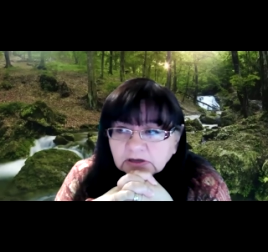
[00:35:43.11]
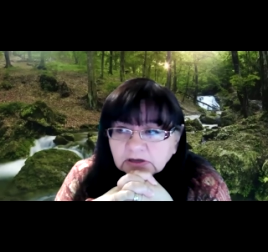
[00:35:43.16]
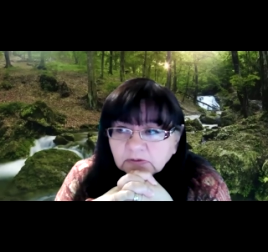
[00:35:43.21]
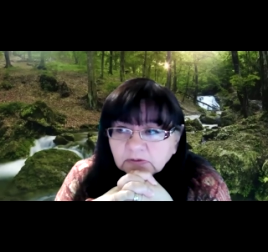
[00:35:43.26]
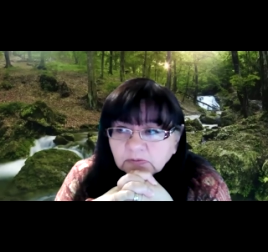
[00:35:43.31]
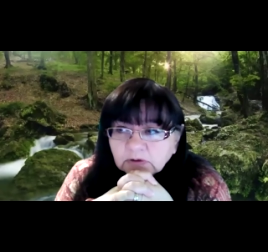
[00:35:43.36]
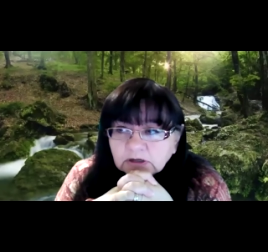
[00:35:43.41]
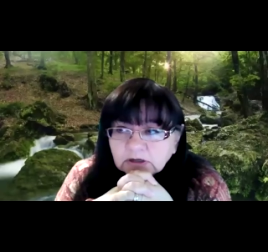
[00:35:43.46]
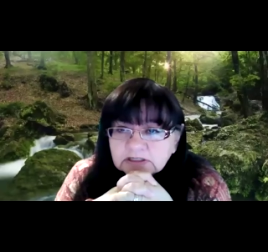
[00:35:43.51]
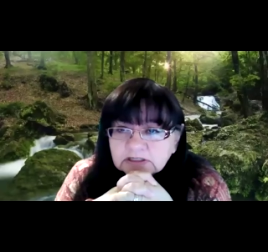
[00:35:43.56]

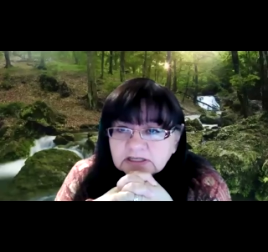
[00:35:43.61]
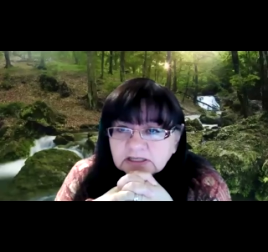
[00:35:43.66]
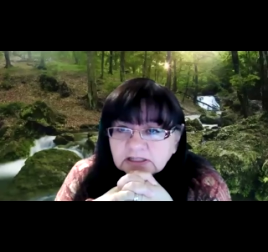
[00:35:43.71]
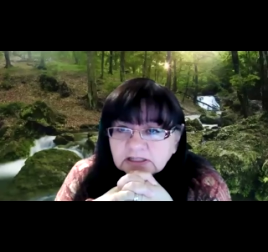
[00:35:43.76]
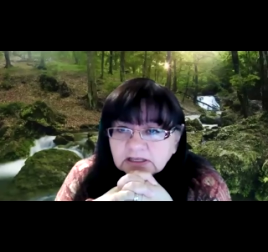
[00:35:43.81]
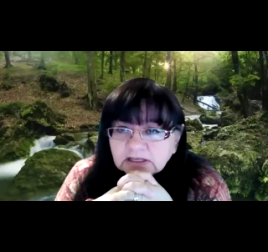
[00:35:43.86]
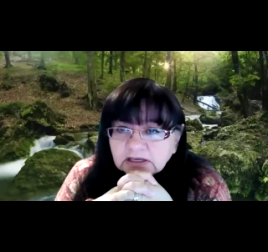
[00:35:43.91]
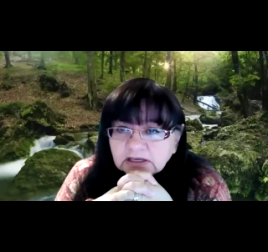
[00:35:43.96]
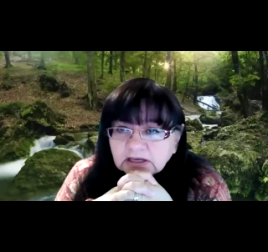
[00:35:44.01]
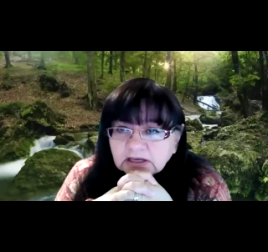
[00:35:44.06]
I want to
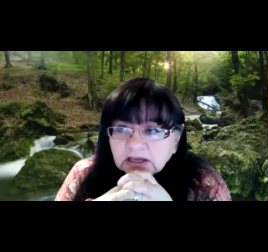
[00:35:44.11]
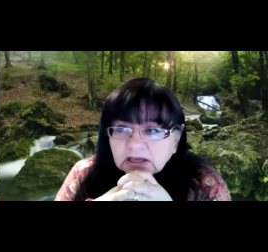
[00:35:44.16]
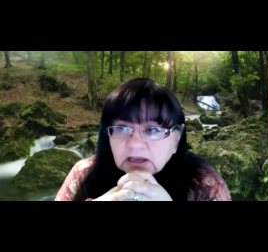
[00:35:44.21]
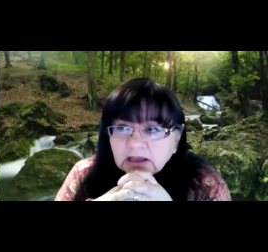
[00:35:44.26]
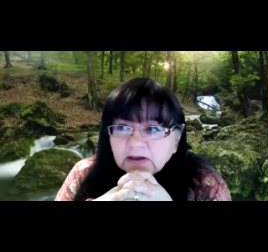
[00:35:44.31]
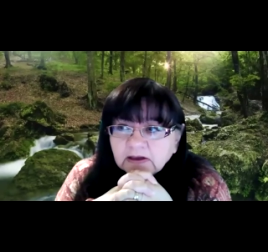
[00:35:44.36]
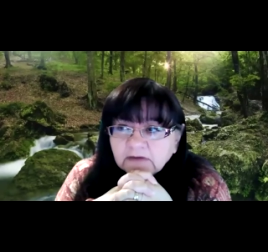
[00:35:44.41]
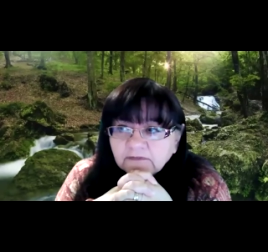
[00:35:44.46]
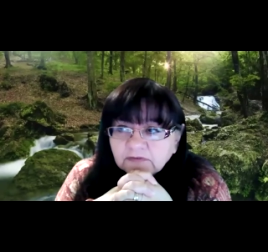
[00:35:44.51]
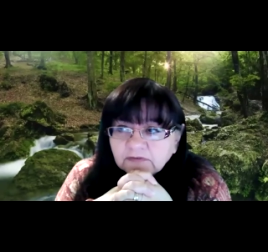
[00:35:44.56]
say, like,
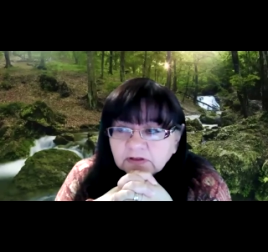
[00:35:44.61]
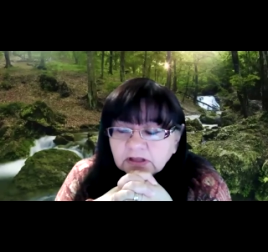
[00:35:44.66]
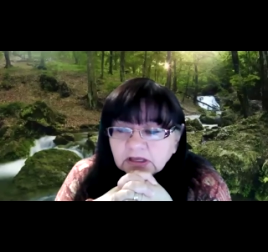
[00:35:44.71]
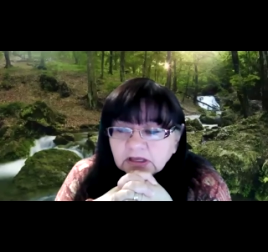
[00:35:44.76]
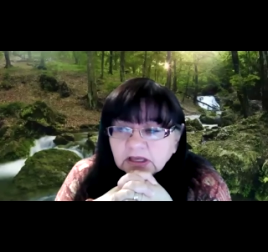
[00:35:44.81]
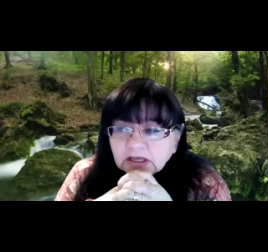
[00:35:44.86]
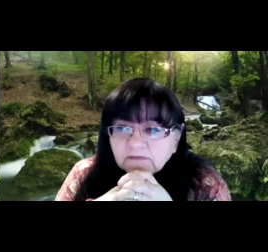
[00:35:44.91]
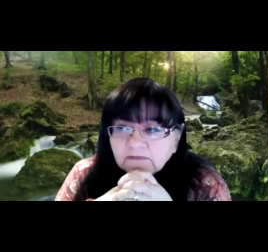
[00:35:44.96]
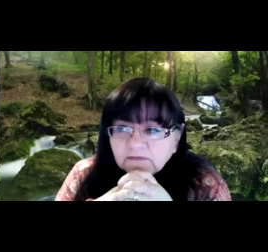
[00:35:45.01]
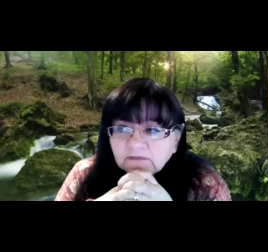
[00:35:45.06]
I feel
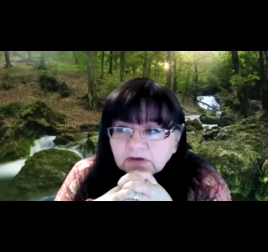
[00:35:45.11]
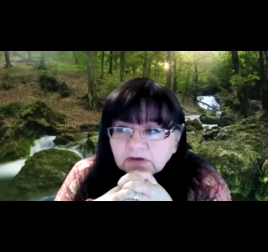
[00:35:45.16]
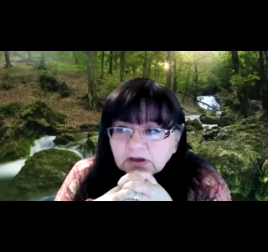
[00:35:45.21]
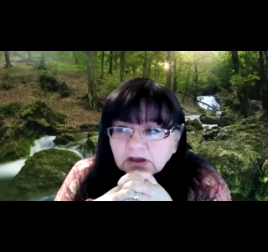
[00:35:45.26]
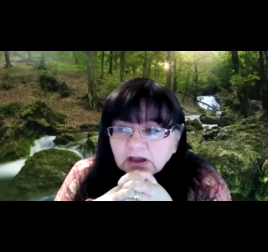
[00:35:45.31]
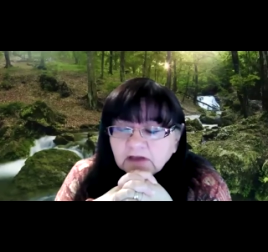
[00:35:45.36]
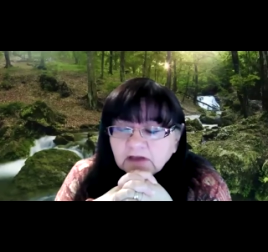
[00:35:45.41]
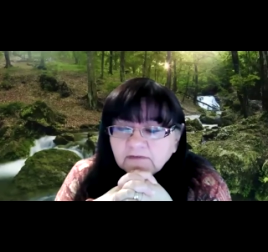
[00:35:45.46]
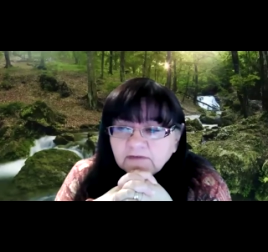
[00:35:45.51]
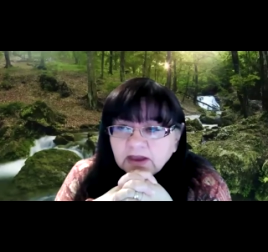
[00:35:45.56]
like I've
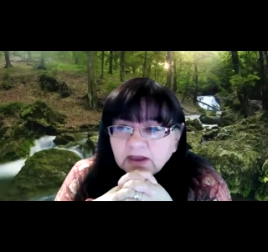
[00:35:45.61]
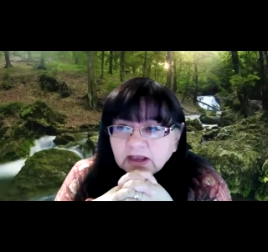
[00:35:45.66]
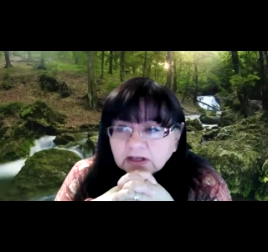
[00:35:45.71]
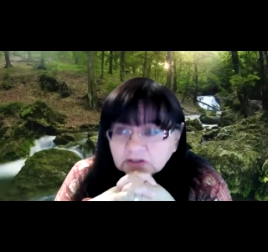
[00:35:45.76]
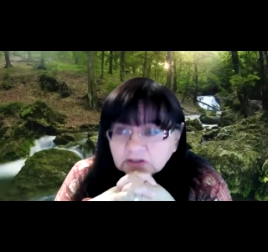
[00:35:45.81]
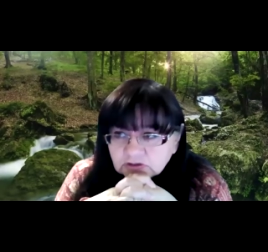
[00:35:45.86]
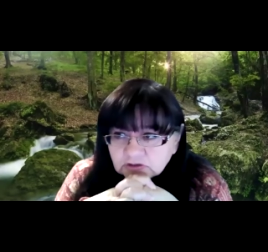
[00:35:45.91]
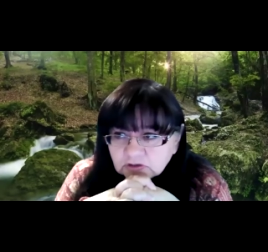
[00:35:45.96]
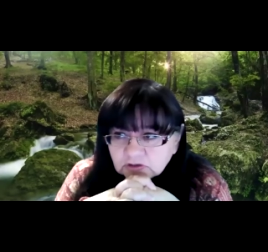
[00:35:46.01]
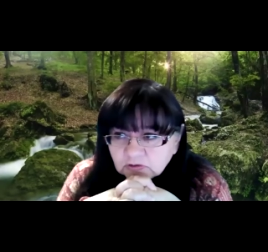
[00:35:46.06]

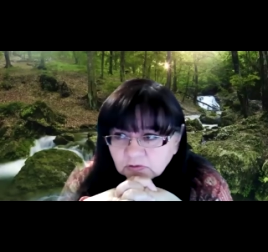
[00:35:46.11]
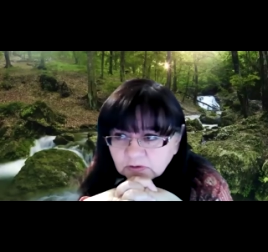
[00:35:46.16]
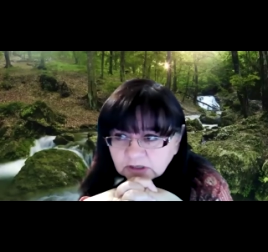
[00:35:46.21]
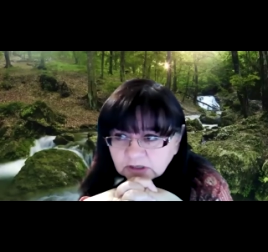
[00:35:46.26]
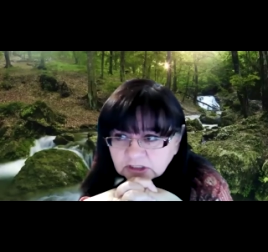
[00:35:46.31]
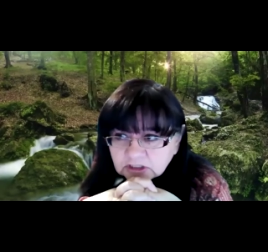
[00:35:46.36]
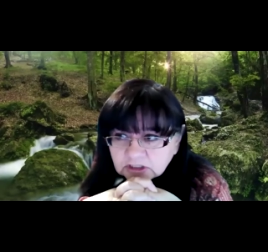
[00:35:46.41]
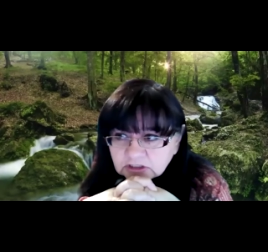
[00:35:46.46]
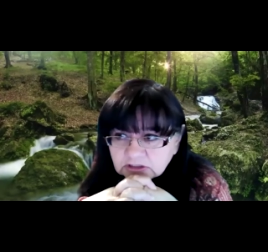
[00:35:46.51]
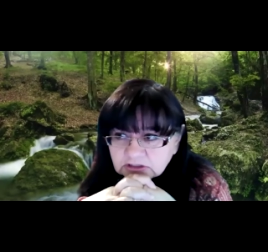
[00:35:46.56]
answered the
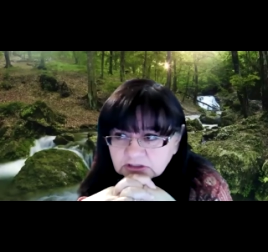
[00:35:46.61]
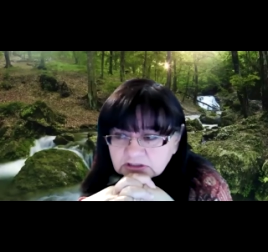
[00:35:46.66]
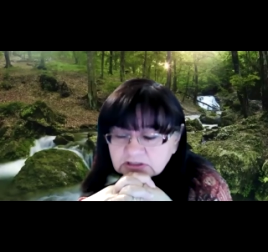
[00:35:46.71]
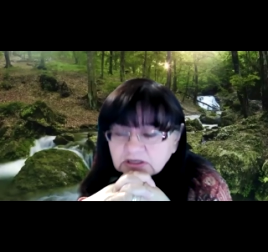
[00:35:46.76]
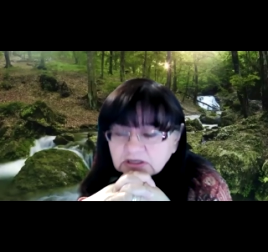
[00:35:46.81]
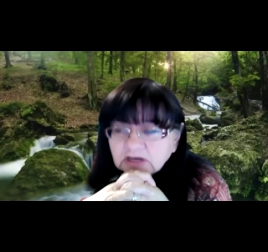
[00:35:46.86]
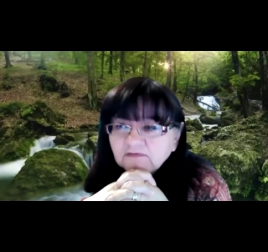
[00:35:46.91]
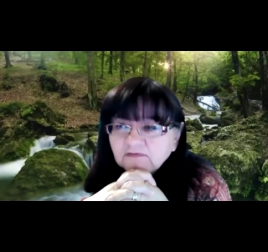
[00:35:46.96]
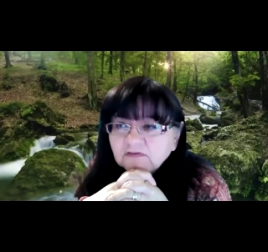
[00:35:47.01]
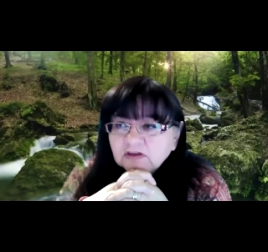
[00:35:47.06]

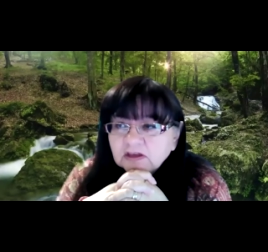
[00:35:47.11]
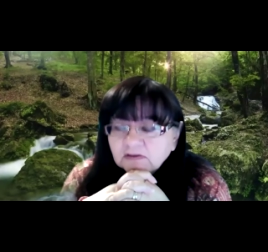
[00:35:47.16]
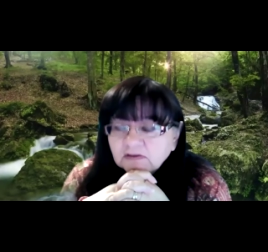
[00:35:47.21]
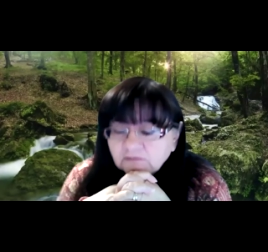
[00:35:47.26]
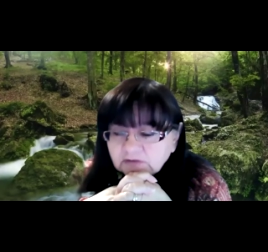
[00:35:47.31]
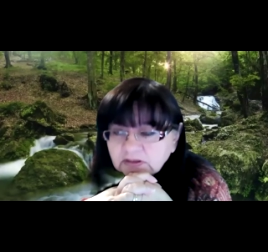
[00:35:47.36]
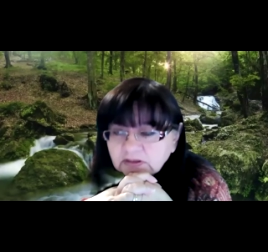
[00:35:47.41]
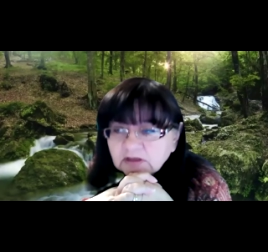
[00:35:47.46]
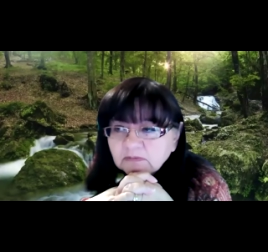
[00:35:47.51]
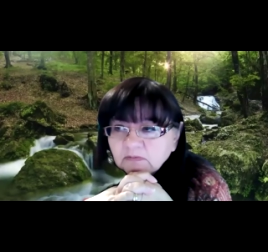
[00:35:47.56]
questions, I've
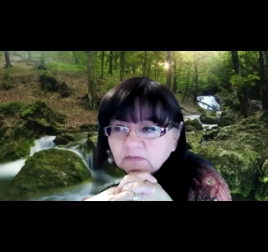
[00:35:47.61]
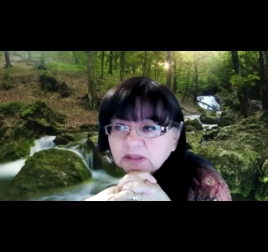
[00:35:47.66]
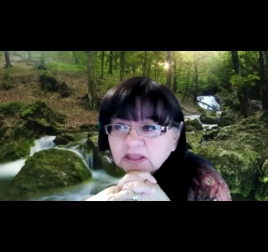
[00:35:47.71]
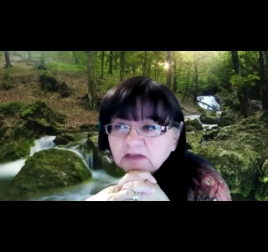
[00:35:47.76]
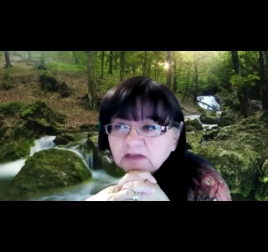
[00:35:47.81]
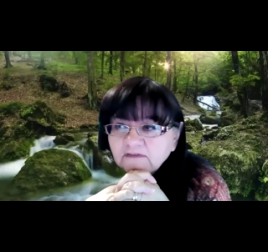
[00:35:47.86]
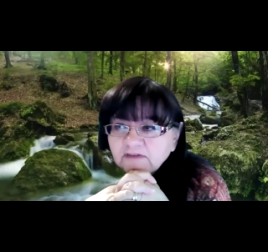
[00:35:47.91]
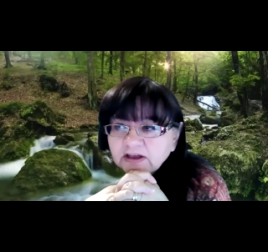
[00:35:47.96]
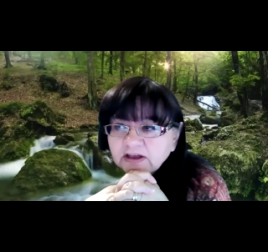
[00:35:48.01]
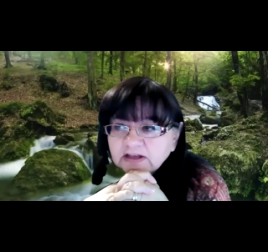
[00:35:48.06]
given them what
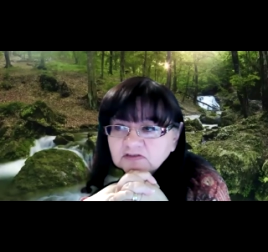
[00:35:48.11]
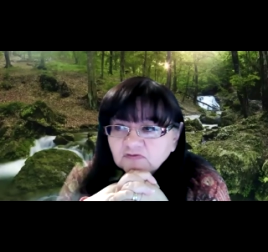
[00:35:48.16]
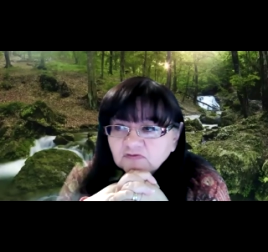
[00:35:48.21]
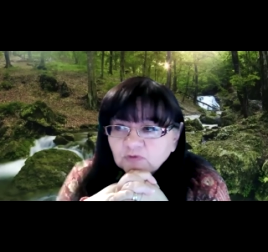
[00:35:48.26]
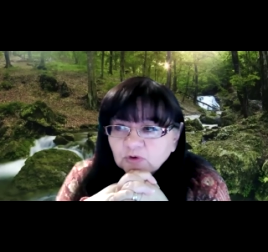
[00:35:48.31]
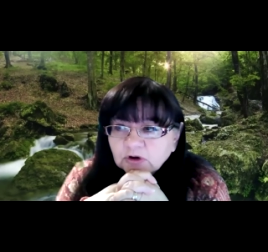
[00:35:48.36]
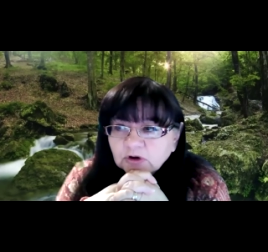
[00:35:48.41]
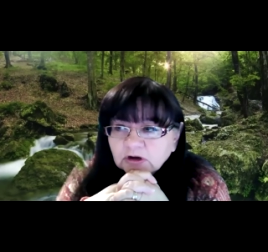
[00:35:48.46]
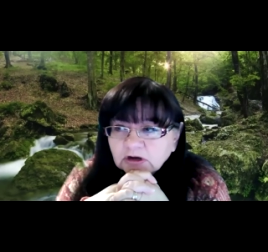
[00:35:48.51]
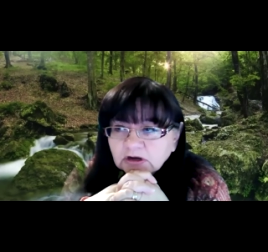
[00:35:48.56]
they've
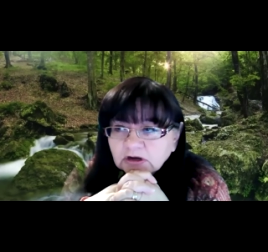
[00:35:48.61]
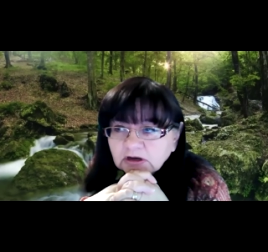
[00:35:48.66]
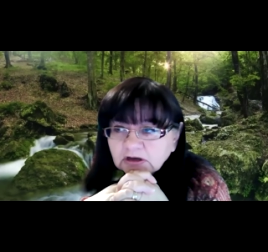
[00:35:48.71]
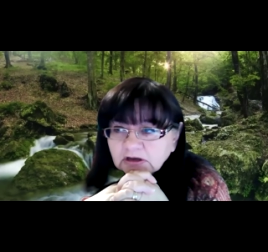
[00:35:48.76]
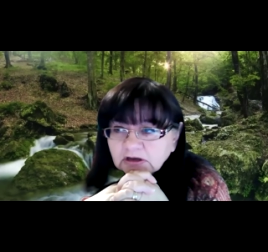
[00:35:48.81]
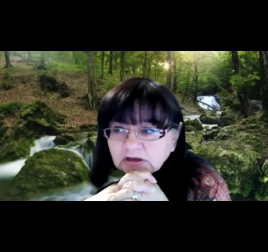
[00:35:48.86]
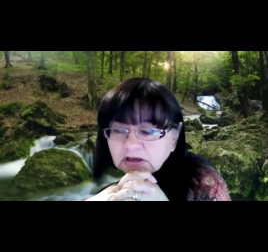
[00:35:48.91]
asked for,